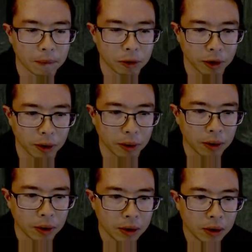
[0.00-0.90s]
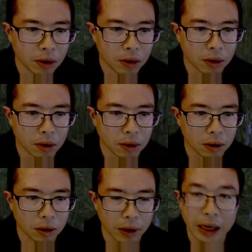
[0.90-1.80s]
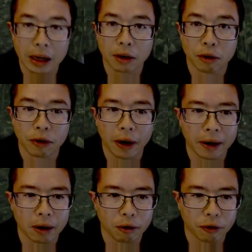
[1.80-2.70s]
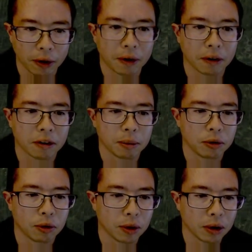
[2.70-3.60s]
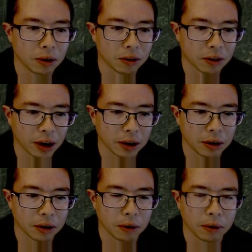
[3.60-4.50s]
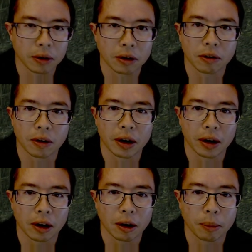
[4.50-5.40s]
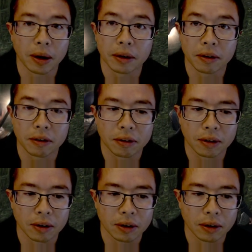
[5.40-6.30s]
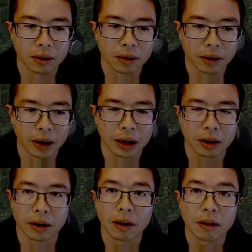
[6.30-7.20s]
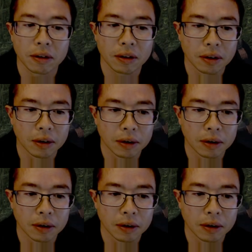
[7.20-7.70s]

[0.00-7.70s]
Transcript: So light your fire first before you decide that you're going to try to help others light theirs.